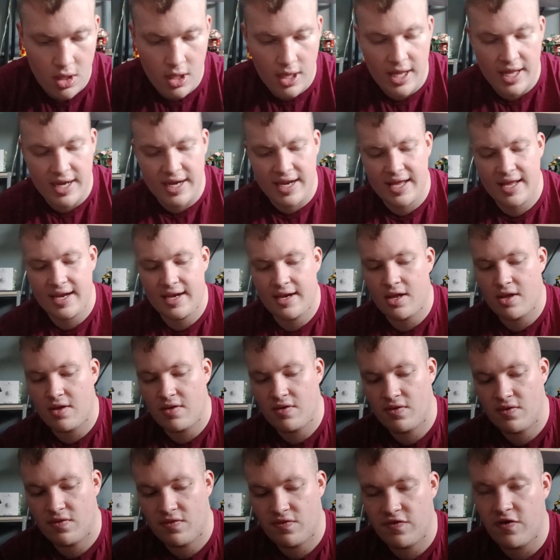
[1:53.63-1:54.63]
And then
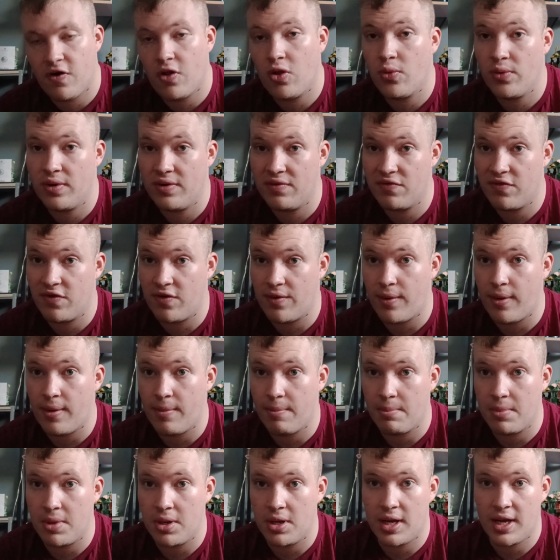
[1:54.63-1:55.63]
following
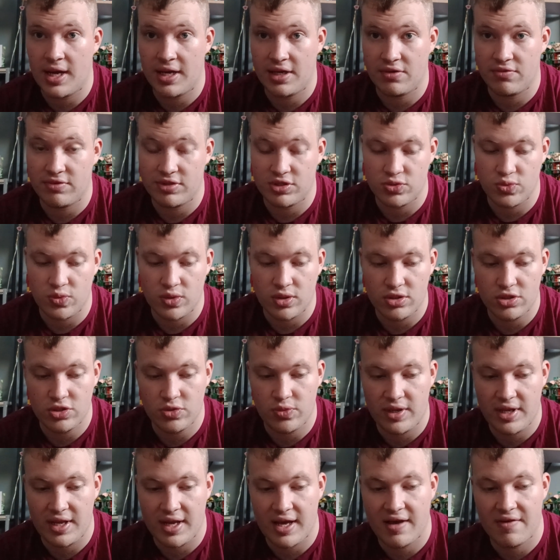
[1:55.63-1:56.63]
from Hagrid's wand,
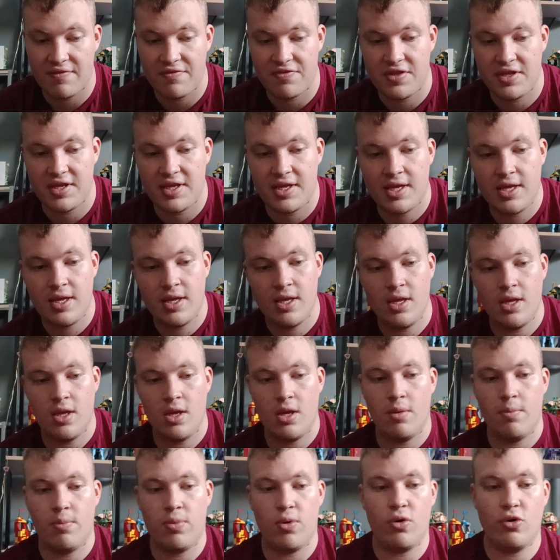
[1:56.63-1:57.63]
we have the
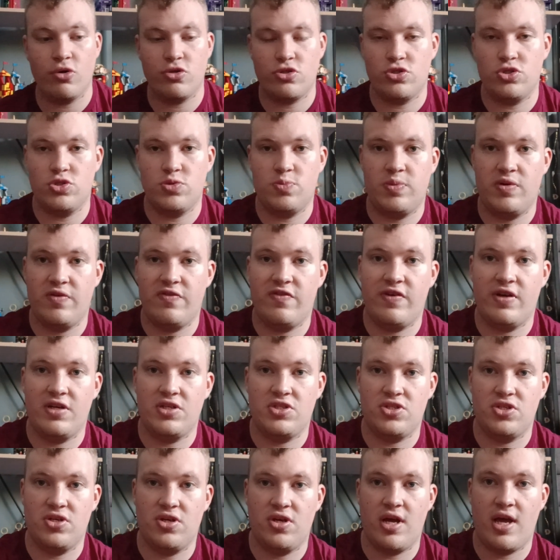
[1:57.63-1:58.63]
Potions
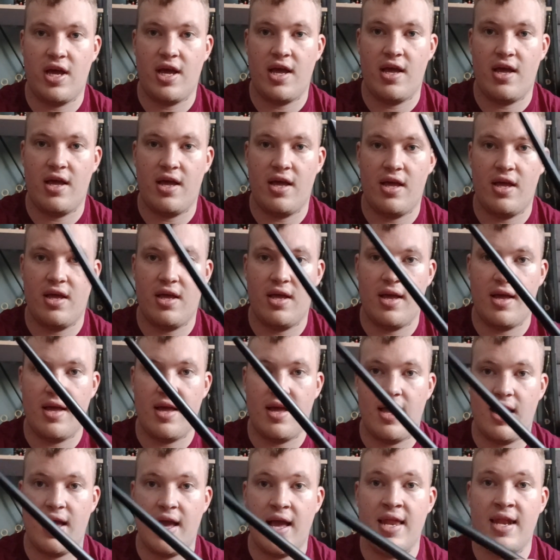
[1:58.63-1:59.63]
professor,
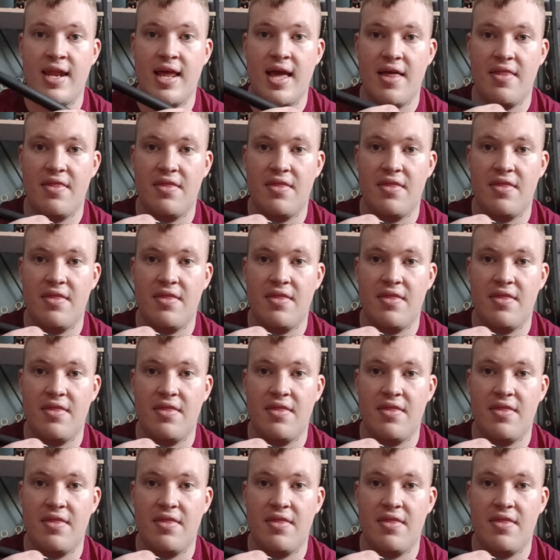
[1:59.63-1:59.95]
and then